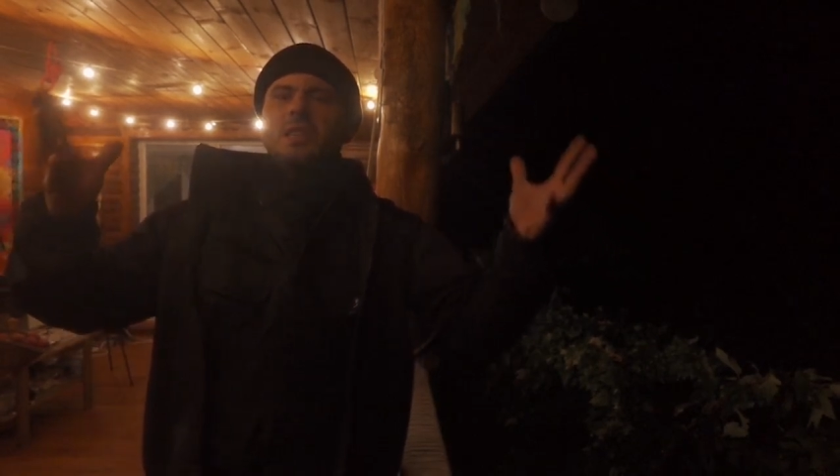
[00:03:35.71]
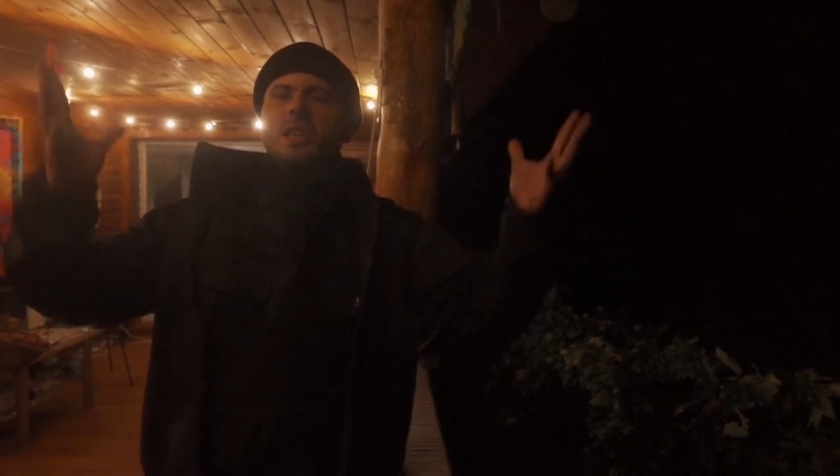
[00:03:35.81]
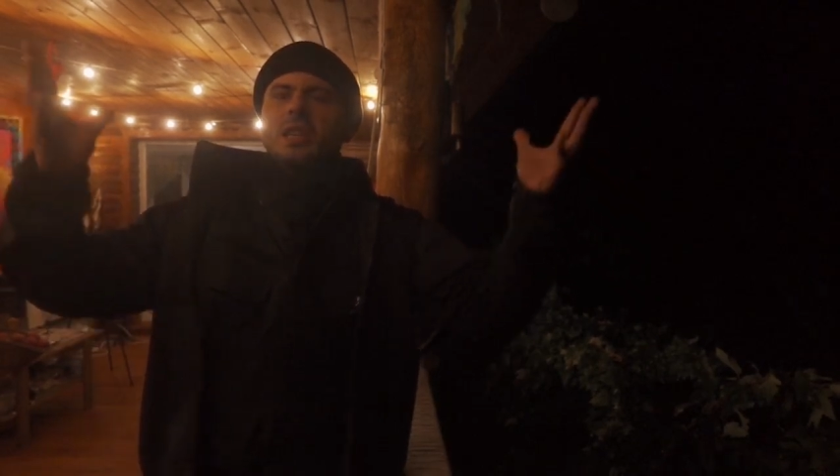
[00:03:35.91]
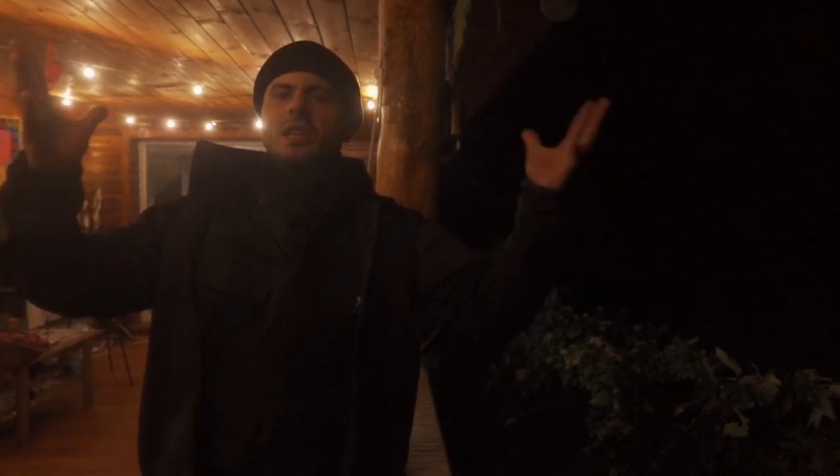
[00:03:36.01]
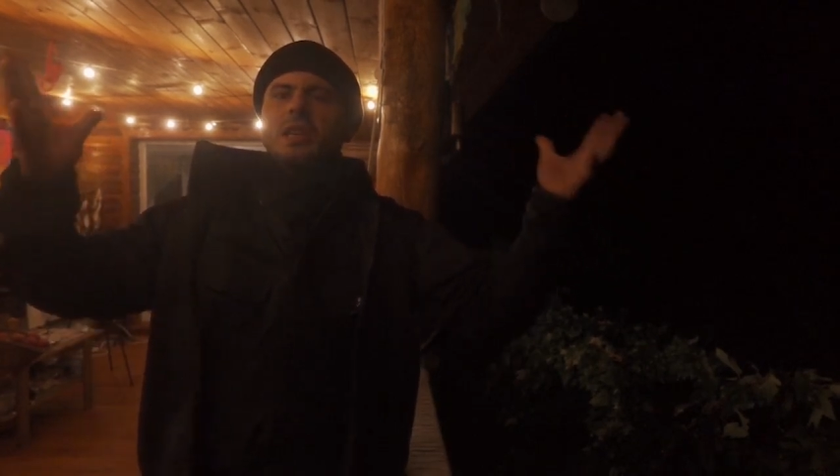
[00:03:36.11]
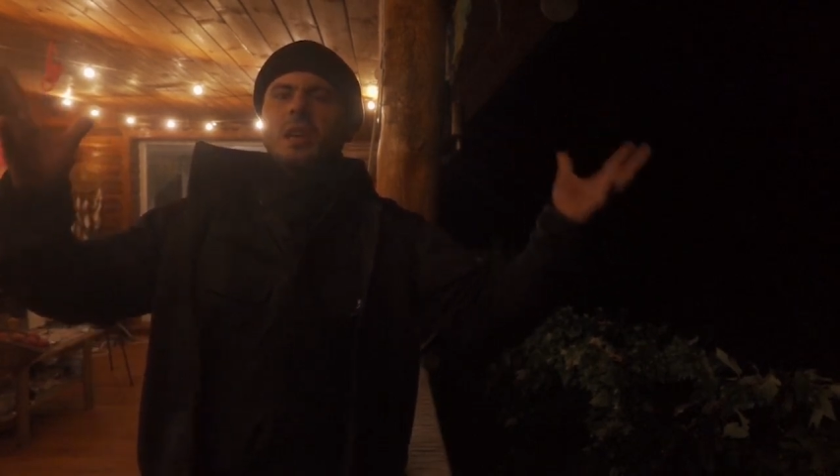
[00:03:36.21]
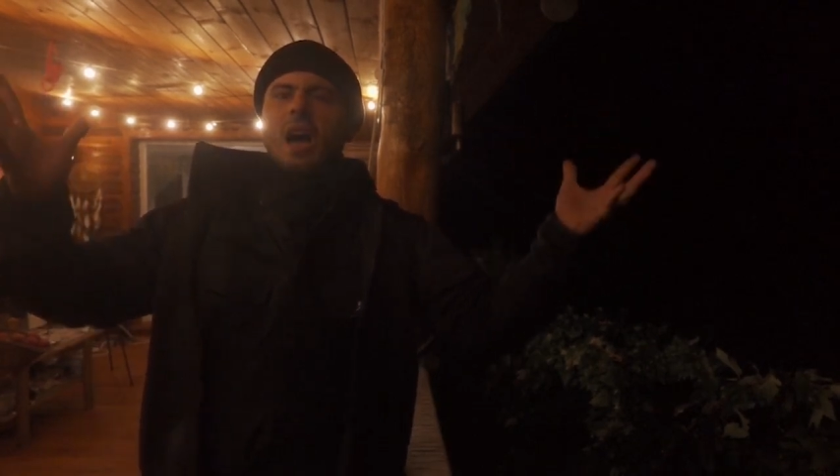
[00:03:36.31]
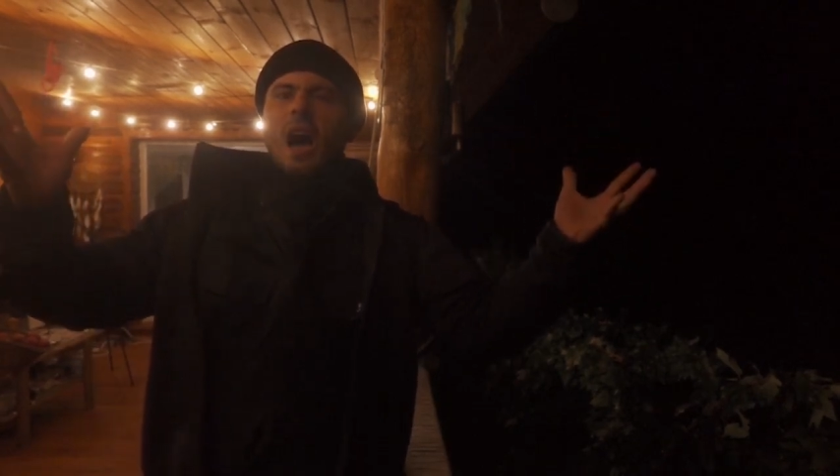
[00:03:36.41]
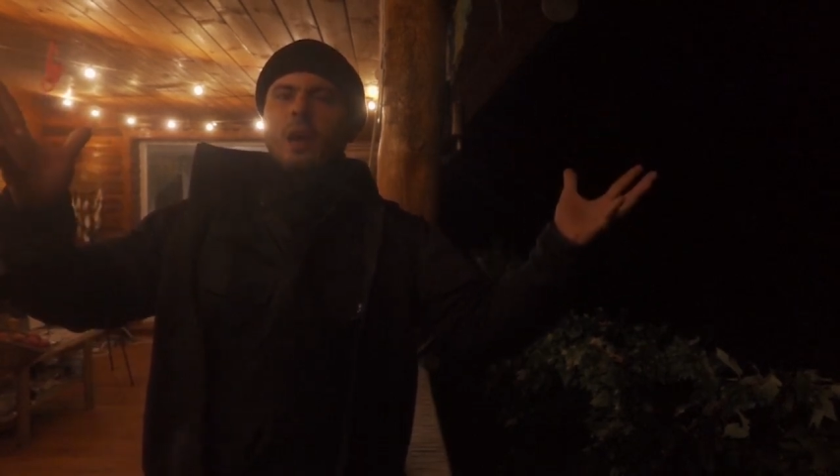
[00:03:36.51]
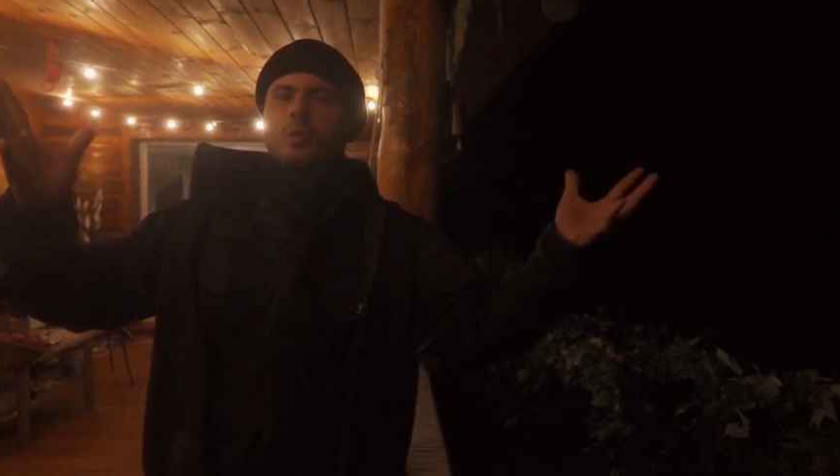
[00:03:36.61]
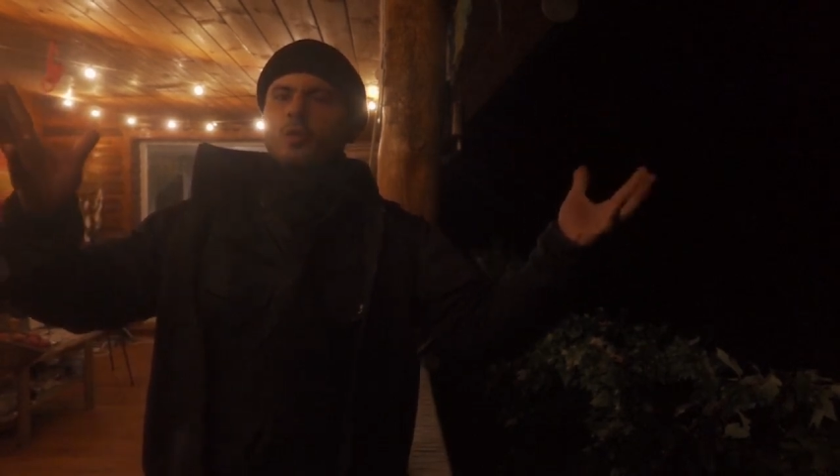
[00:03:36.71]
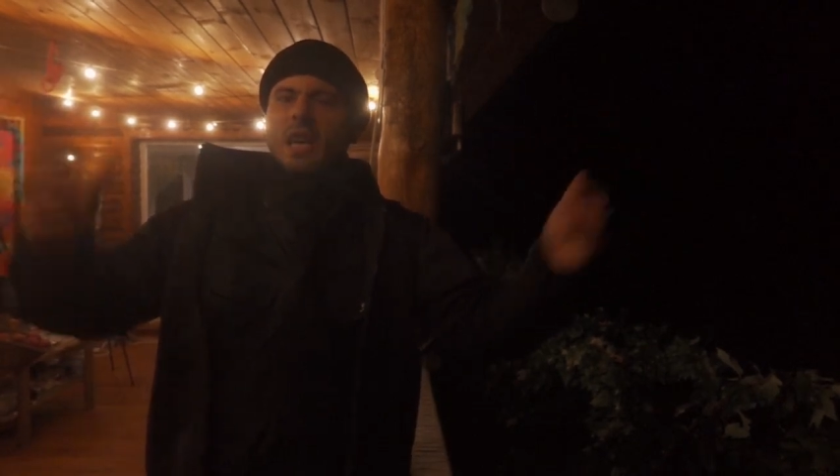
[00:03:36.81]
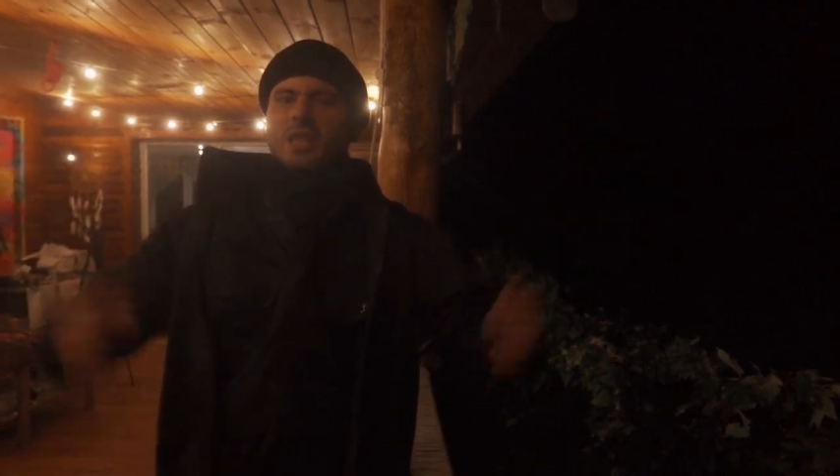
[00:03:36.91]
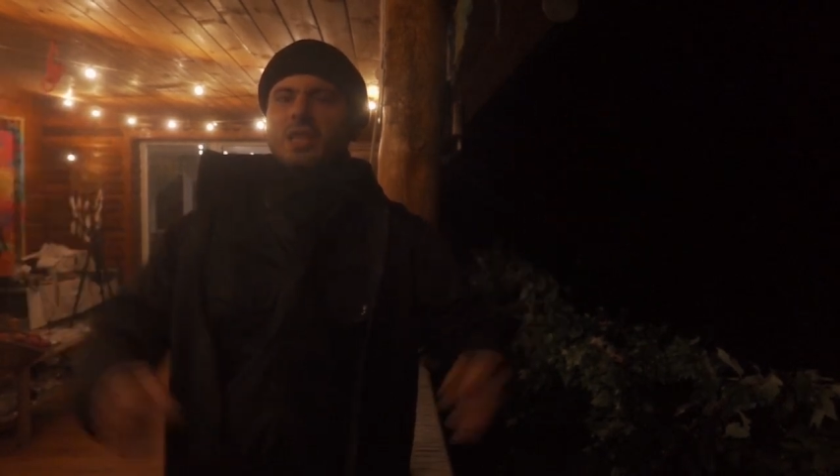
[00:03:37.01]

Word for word: the Anuna,